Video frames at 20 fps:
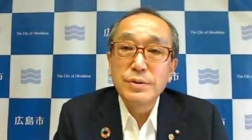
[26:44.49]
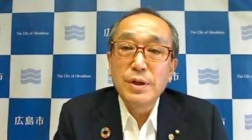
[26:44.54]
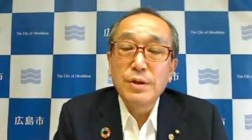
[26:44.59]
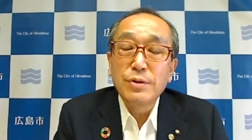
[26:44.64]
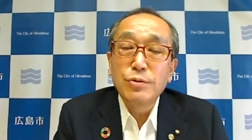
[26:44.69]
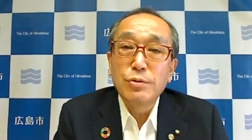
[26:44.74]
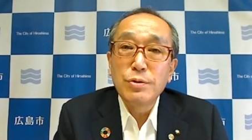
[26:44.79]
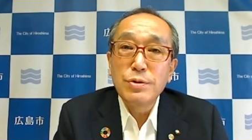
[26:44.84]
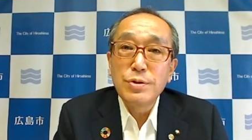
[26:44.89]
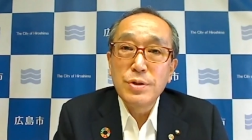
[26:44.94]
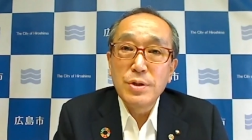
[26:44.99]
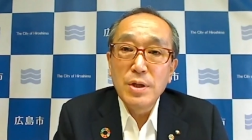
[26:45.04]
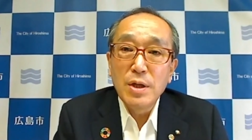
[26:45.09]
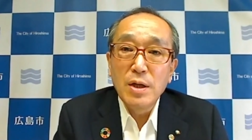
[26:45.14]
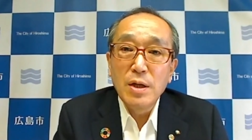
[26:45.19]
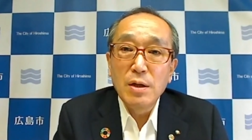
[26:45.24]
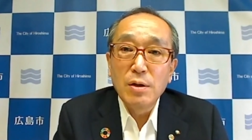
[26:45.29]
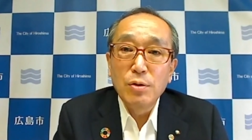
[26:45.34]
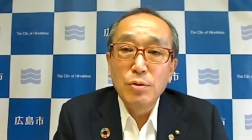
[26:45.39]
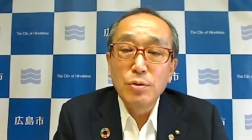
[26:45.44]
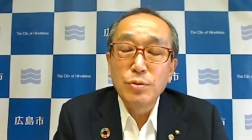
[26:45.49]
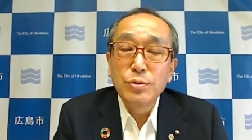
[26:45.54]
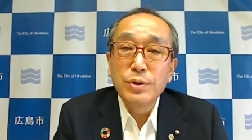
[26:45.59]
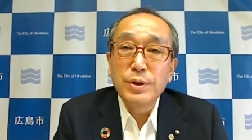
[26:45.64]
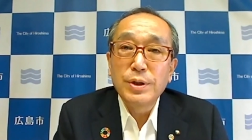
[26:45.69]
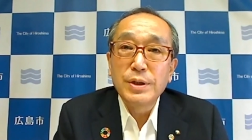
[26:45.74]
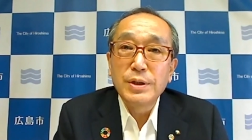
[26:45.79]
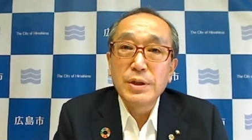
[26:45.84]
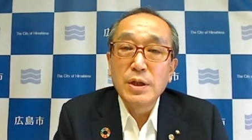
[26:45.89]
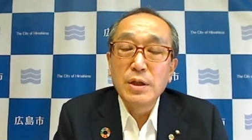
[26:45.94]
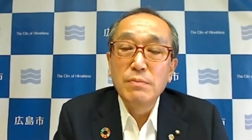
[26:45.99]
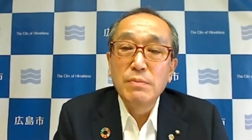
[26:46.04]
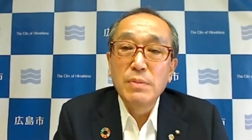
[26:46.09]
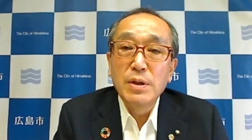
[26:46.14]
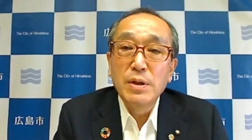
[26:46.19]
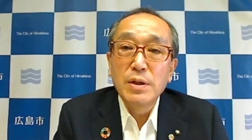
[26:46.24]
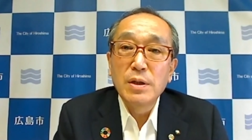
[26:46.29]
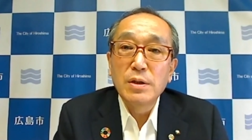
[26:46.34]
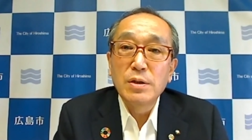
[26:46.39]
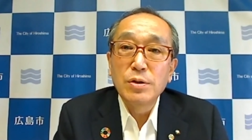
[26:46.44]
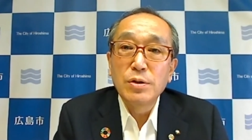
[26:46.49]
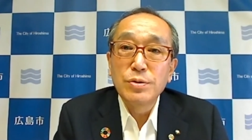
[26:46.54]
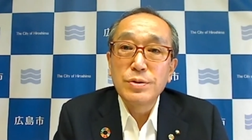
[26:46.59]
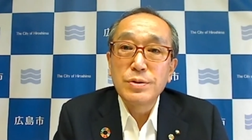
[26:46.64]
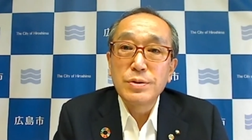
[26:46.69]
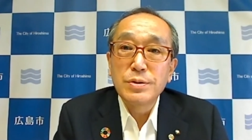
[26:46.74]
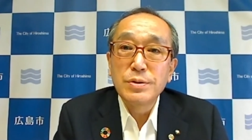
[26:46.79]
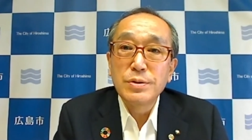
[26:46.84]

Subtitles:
the most effective means